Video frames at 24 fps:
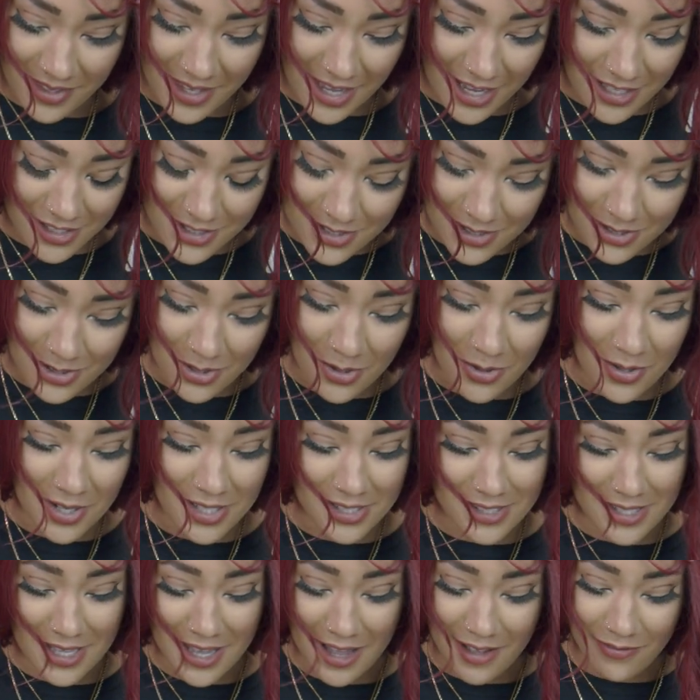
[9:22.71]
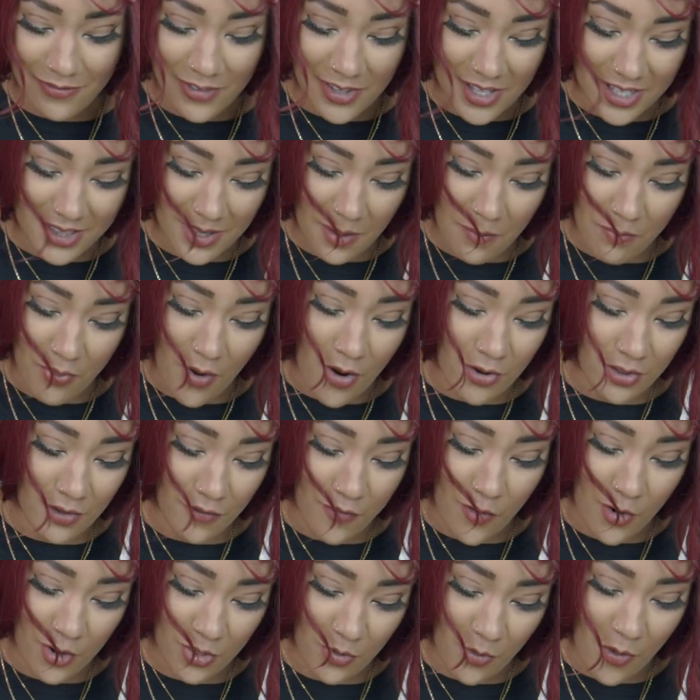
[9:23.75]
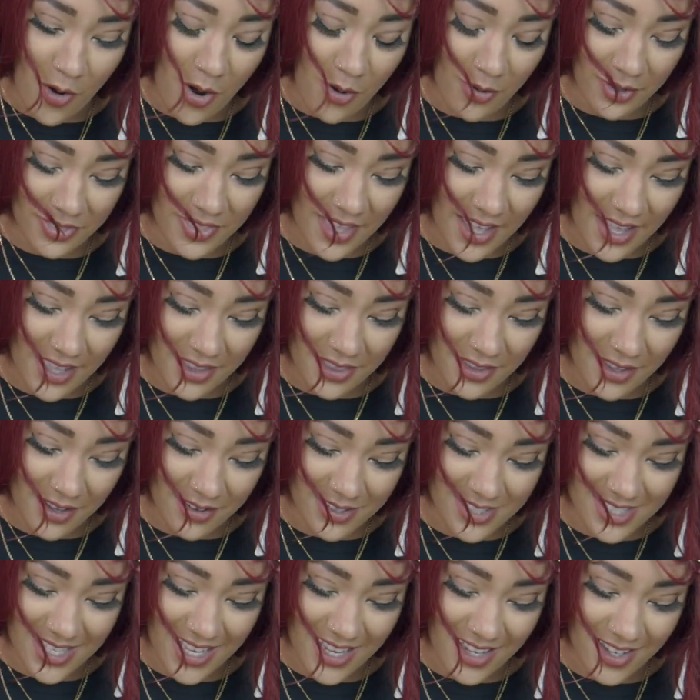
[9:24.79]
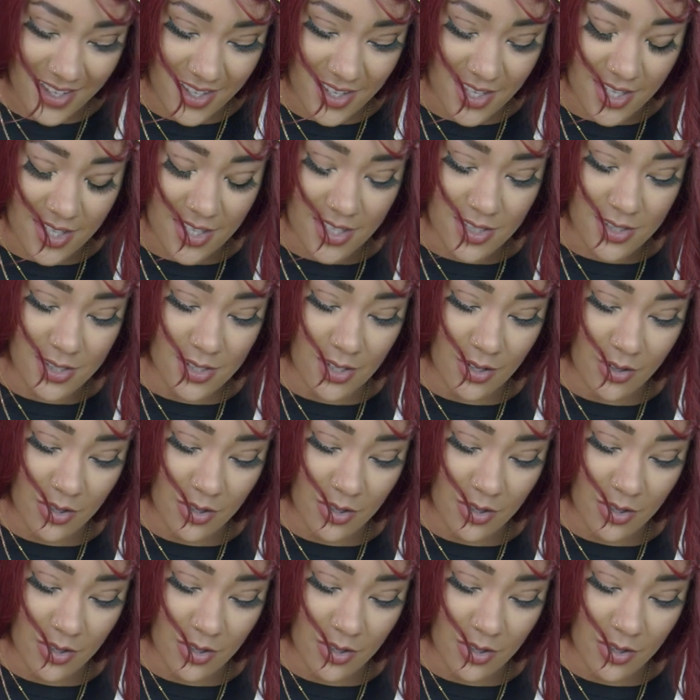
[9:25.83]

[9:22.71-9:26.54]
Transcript: As soon as I feel like they broke the fourth wall with that. And I was like, so